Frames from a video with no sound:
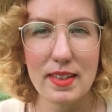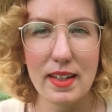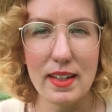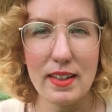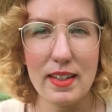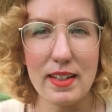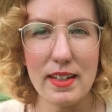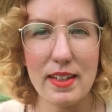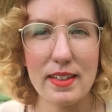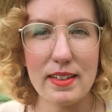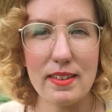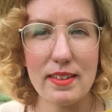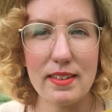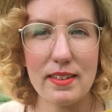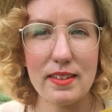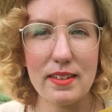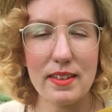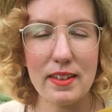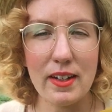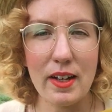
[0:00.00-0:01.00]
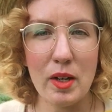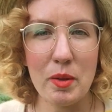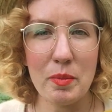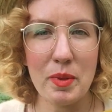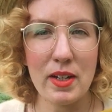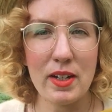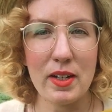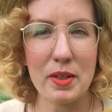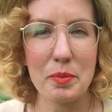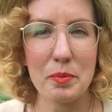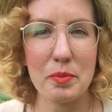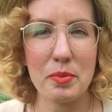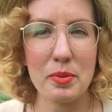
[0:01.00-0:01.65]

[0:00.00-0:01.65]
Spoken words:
I think it's coming up